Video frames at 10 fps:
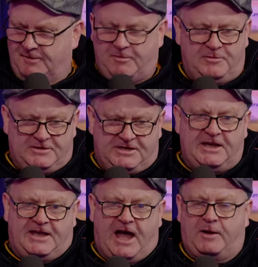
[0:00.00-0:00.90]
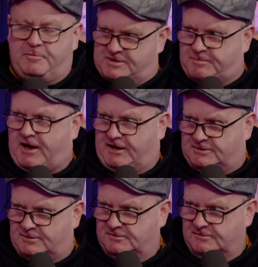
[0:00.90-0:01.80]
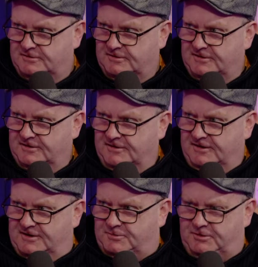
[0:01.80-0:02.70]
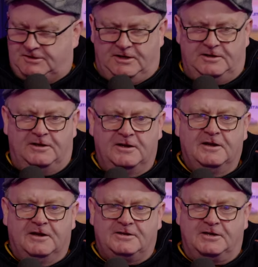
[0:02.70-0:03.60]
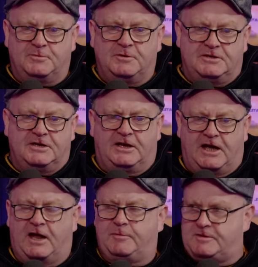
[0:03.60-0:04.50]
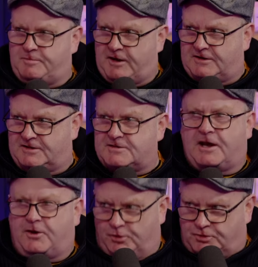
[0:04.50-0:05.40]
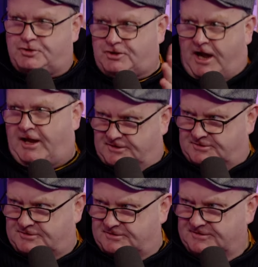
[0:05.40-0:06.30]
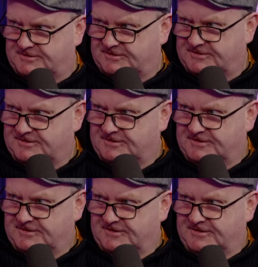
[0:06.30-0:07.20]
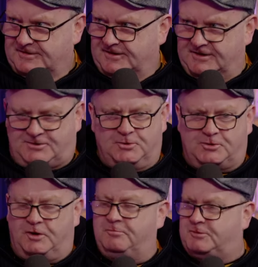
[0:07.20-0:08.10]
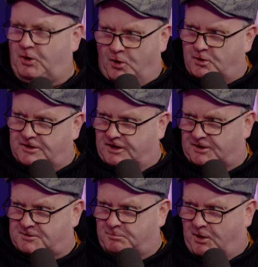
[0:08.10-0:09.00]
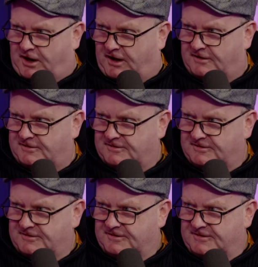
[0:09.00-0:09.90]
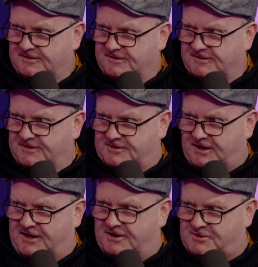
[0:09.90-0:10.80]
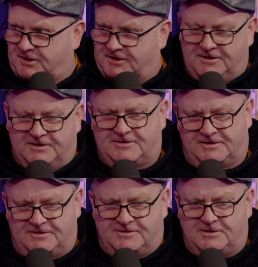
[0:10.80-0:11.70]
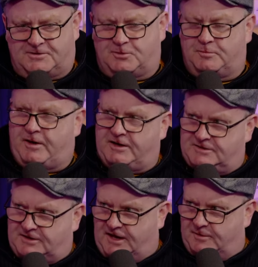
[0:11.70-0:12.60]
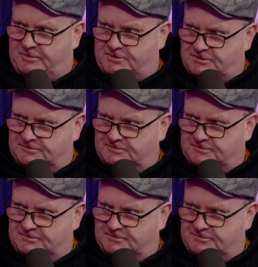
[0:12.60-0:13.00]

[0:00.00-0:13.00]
I mean, you see garbage bags. Aye. That's what he said. He says, when you see garbage bags, there's a good chance it's not some drug dealer's money. Mm. It's in this, and it's, it's just two bags of garbage.